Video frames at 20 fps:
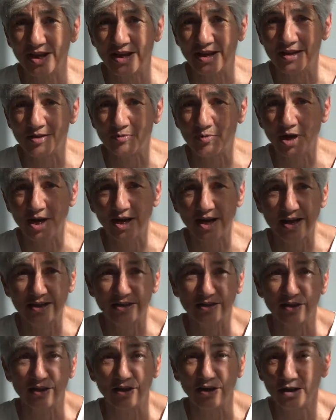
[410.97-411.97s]
And we
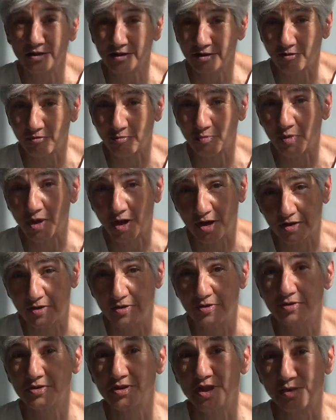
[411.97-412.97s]
had a lot of
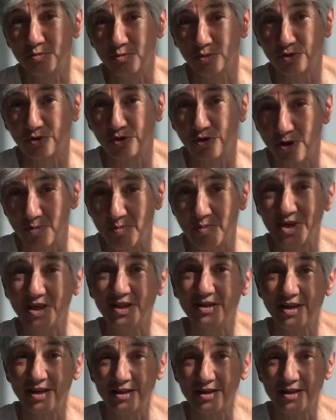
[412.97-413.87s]
partners that would commit